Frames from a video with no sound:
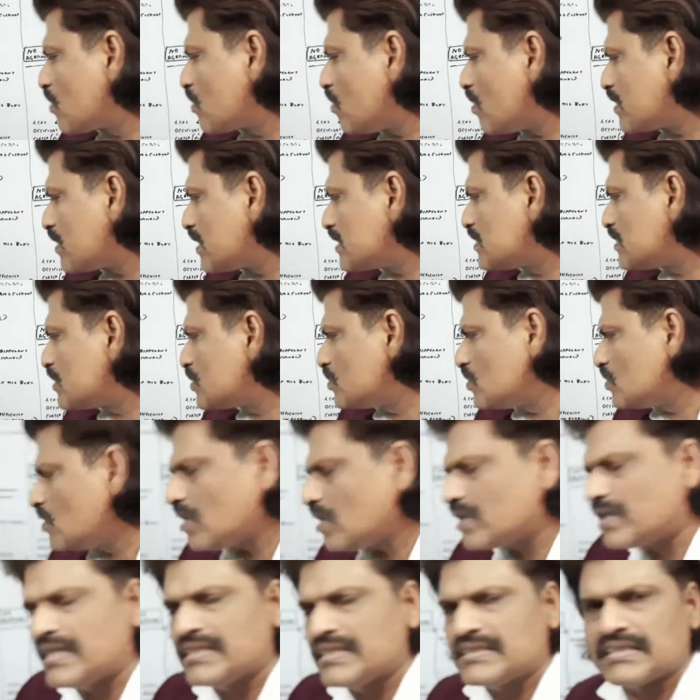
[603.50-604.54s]
cortex is
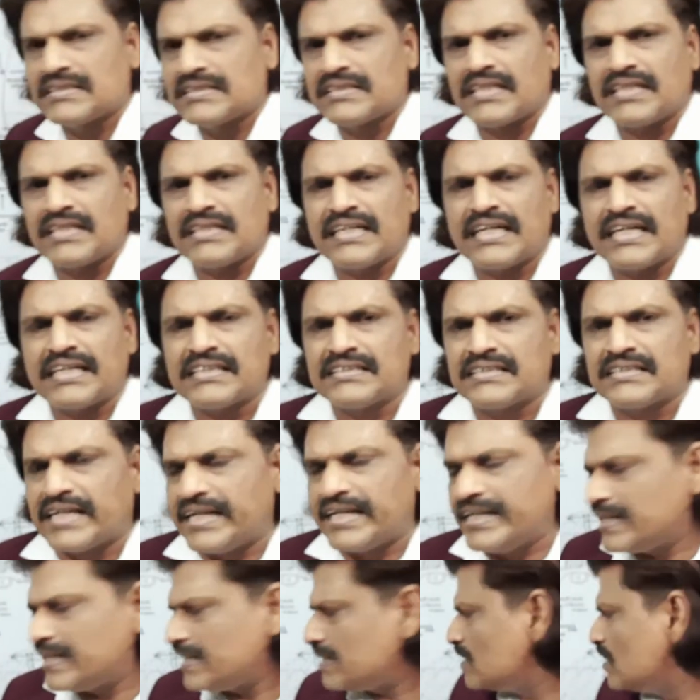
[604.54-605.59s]
not necessary, that is
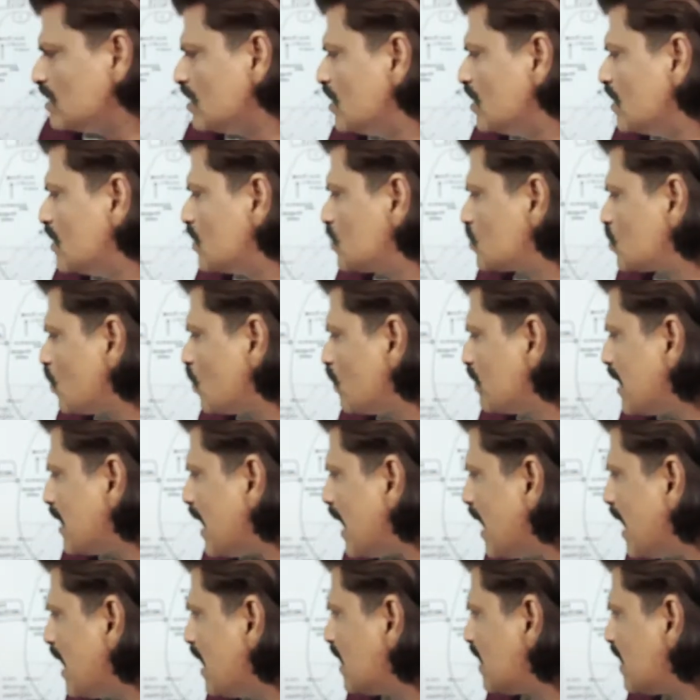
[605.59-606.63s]
writing. So when the
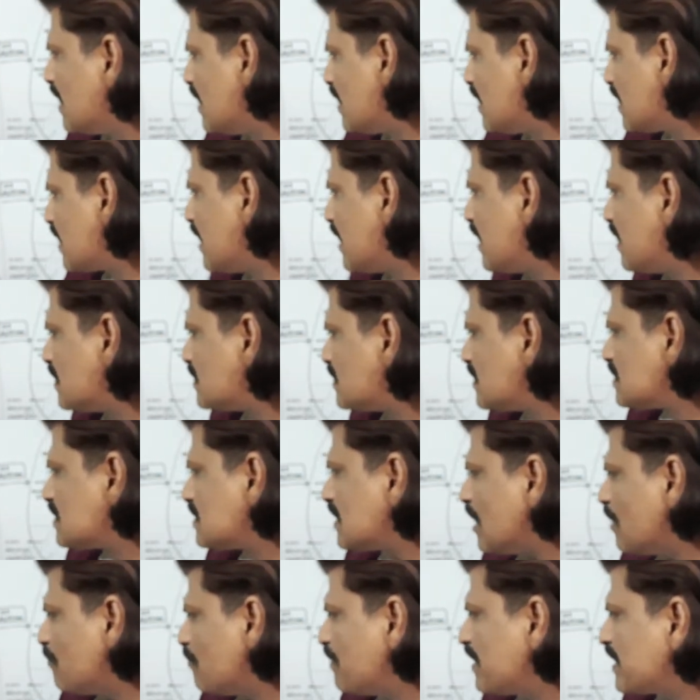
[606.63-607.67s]
angular gyrus is
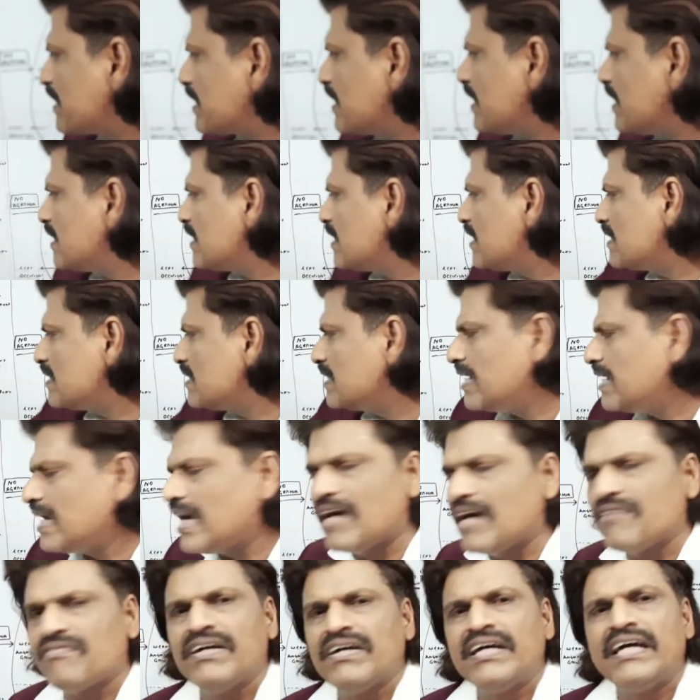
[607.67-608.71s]
affected, they
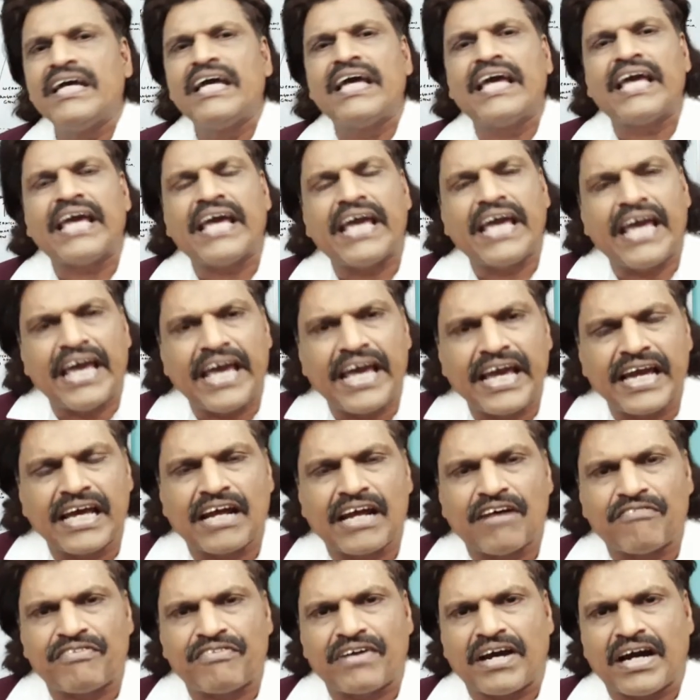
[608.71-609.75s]
have
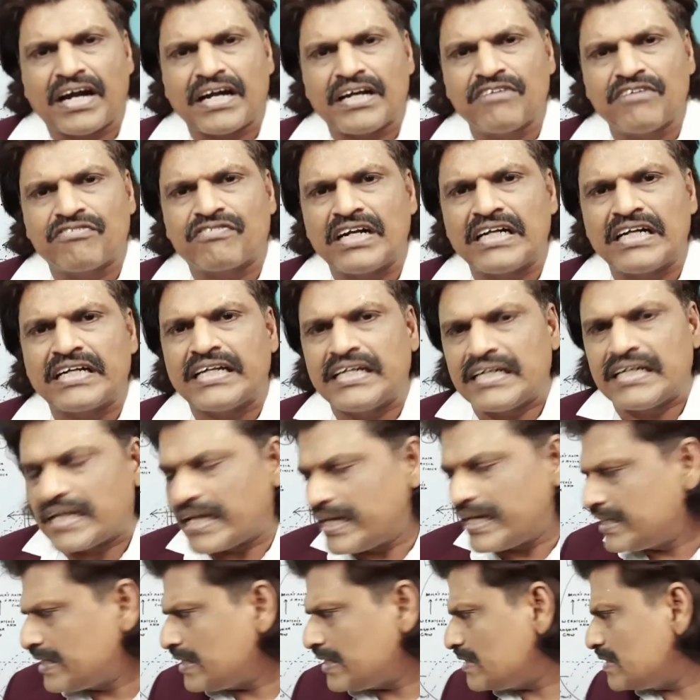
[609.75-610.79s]
agraphia, difficulty in
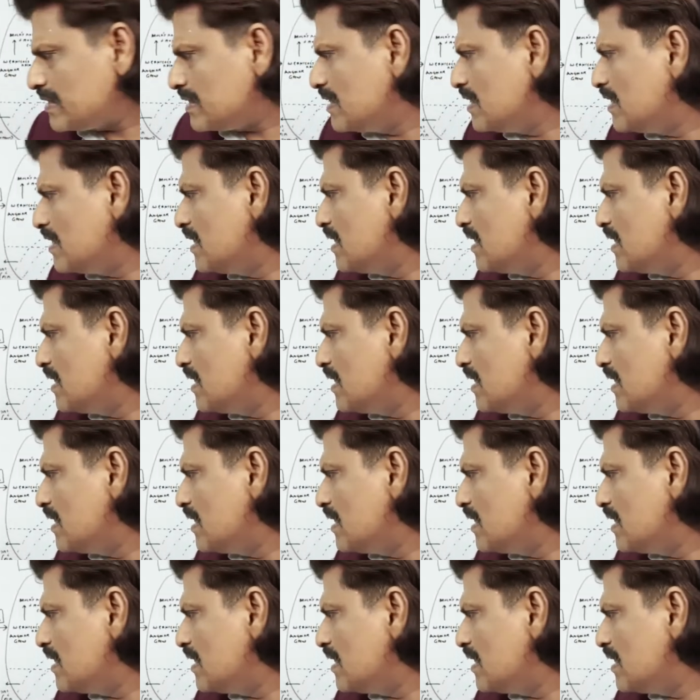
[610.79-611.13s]
writing.